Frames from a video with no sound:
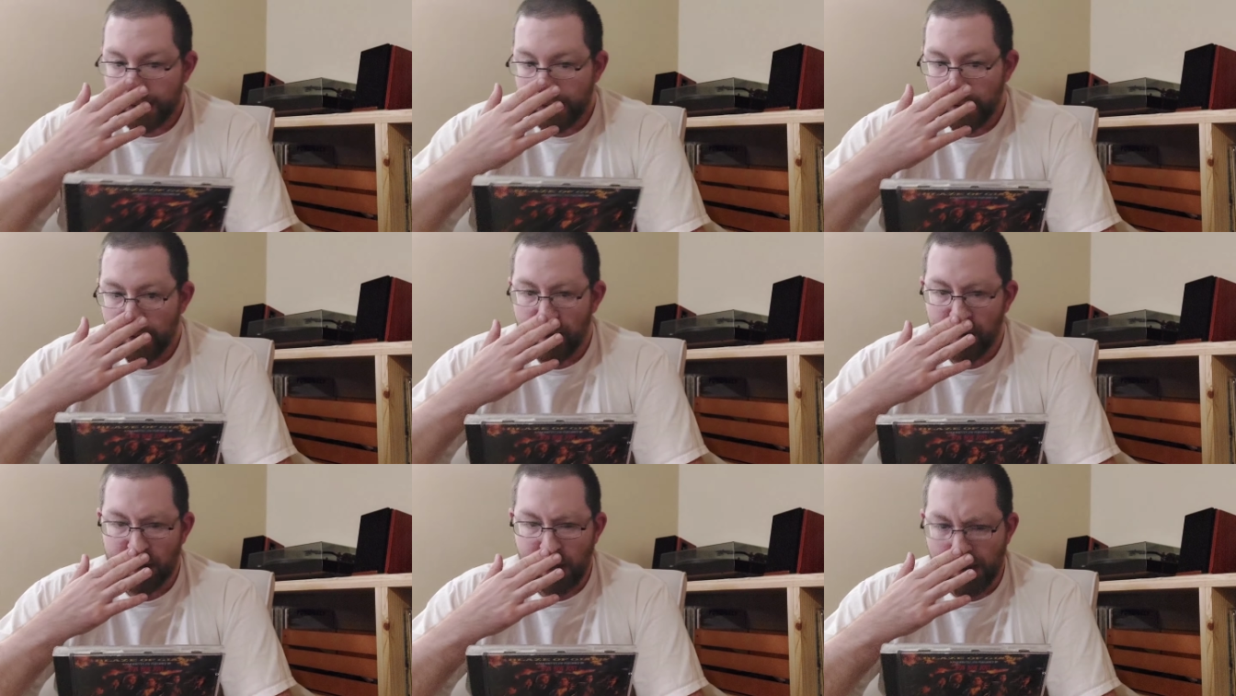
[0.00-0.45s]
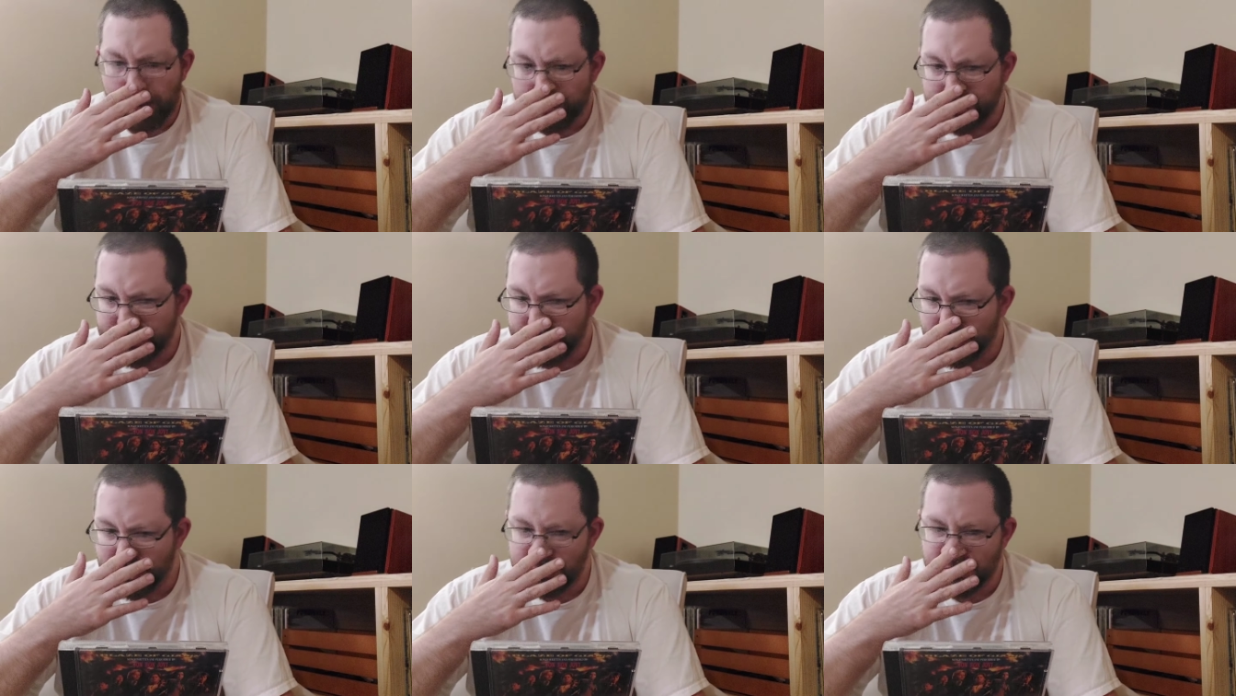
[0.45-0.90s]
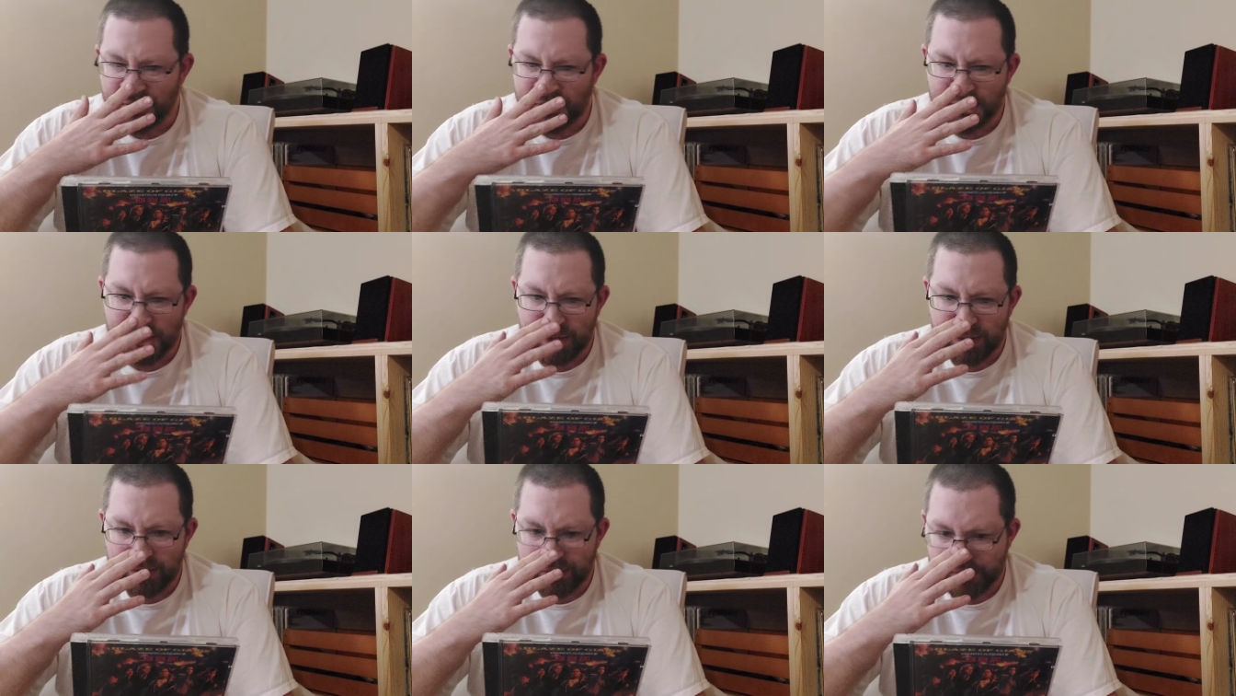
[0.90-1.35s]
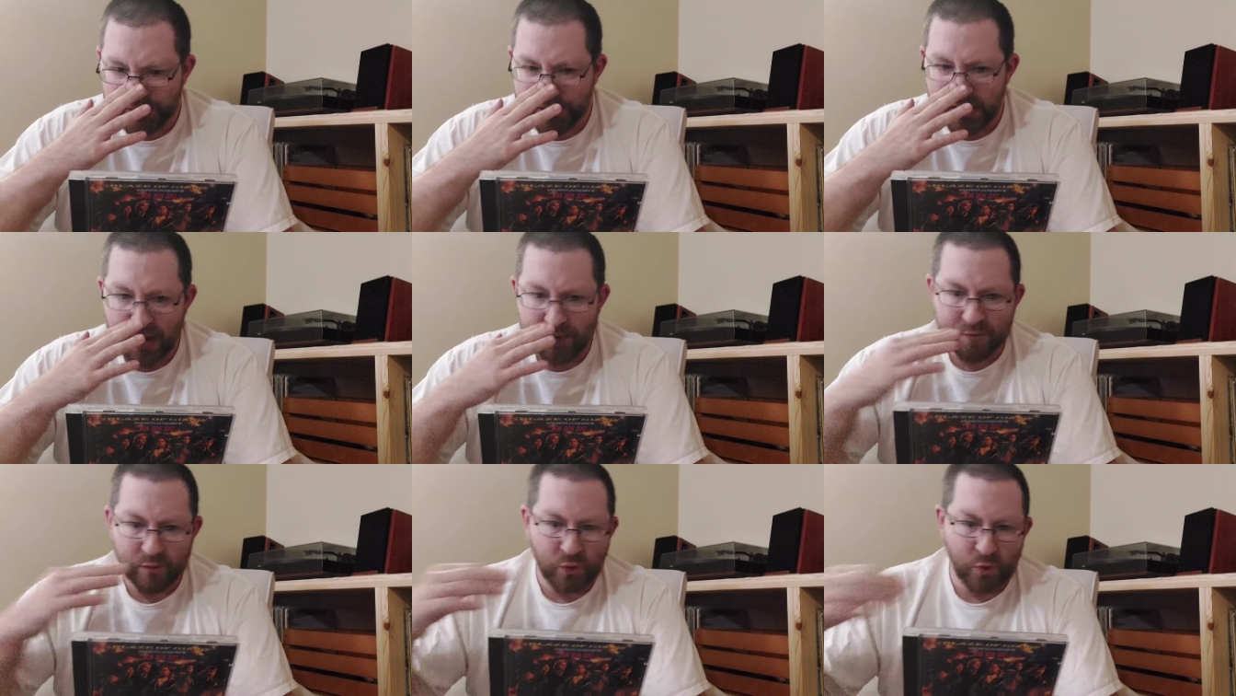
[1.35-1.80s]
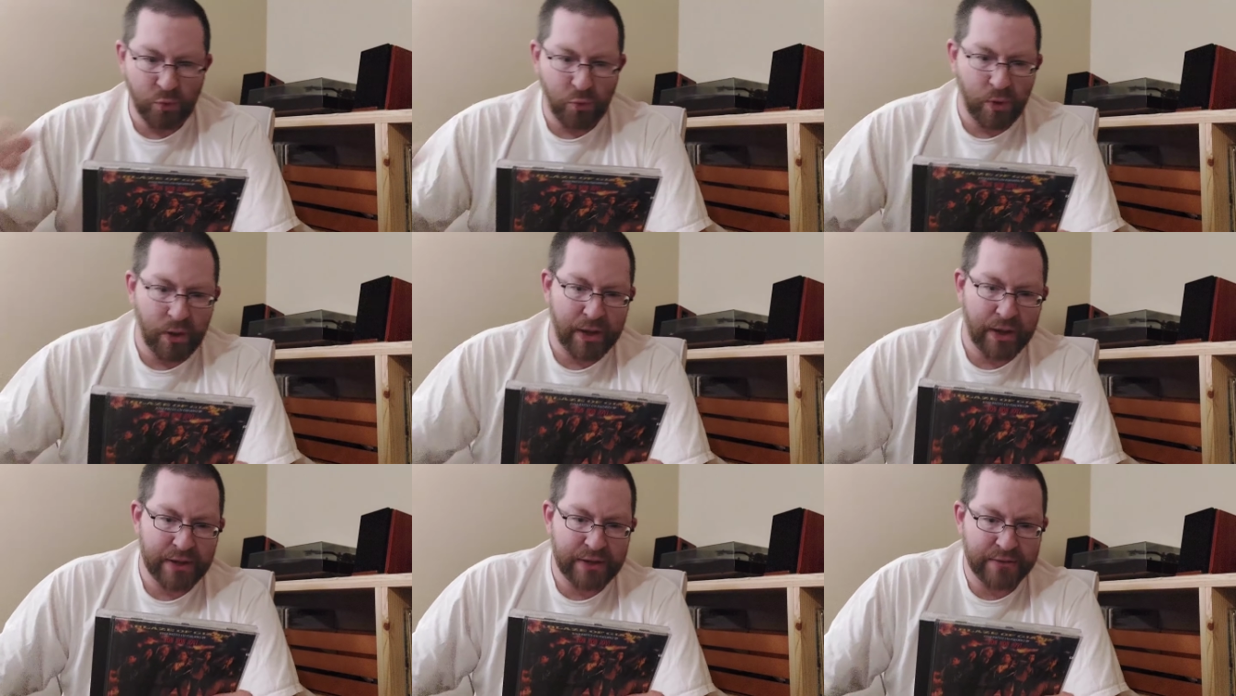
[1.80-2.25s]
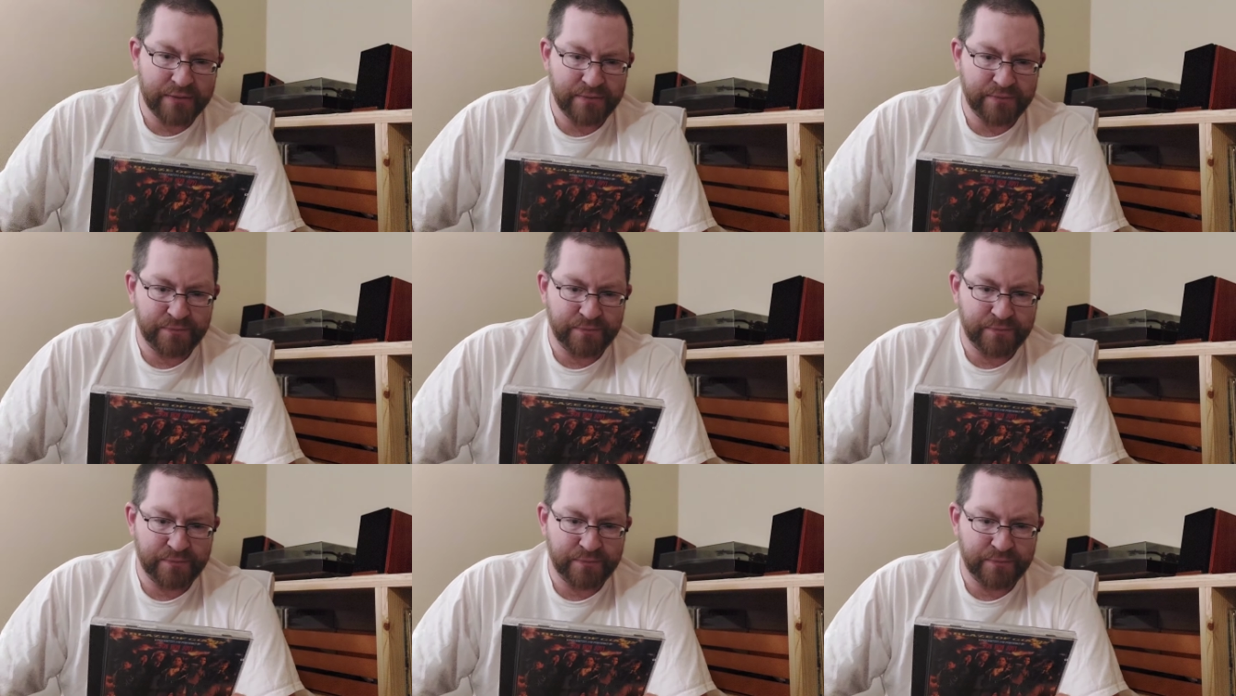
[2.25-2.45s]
A couple songs on here that never quite